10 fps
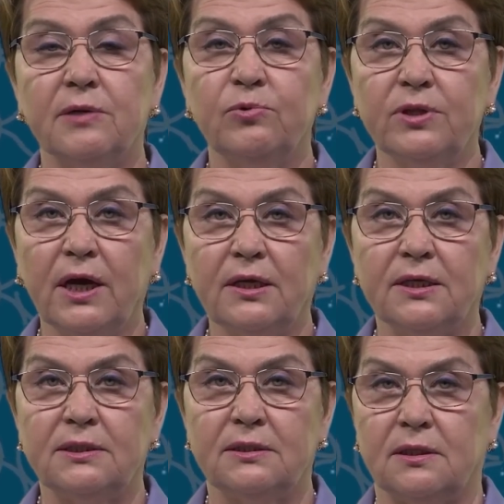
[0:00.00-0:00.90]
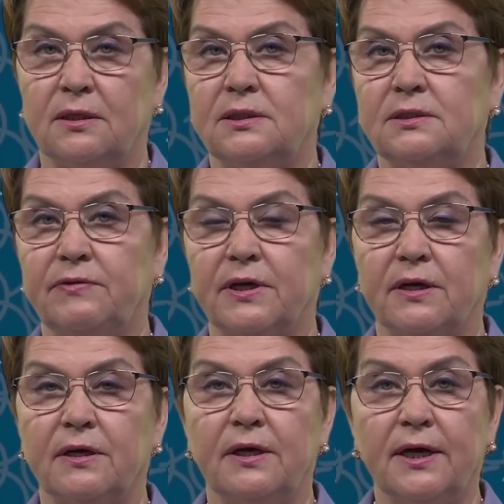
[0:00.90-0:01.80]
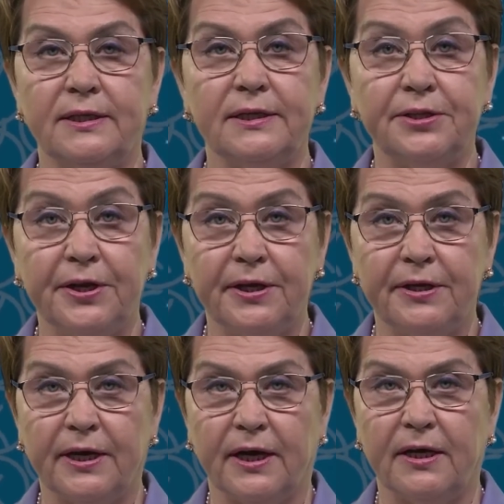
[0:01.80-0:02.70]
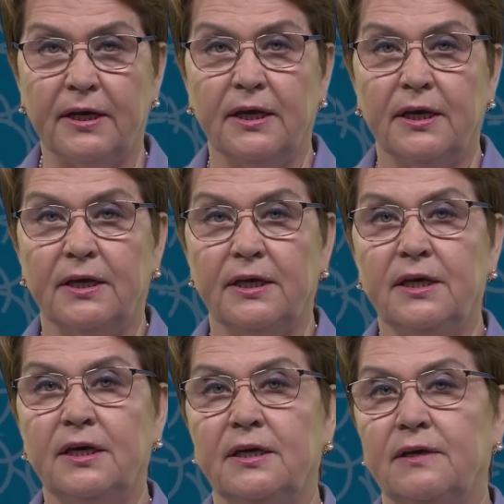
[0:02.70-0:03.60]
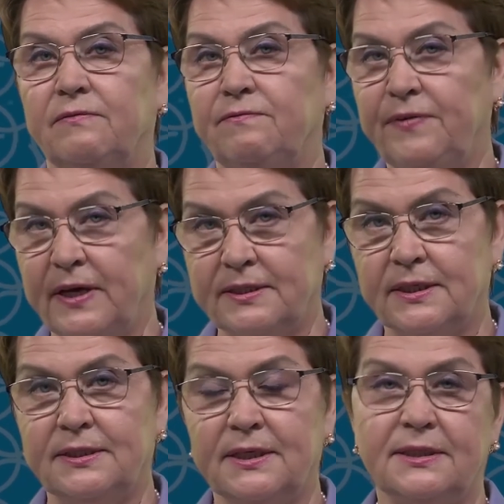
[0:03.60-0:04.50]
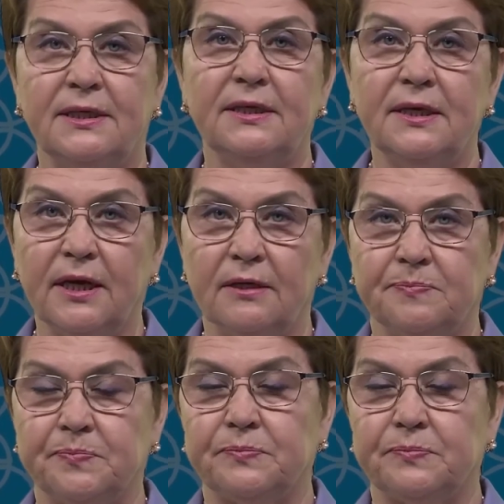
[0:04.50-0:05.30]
And in housing and utilities, it's 3 days of reaction, of response. And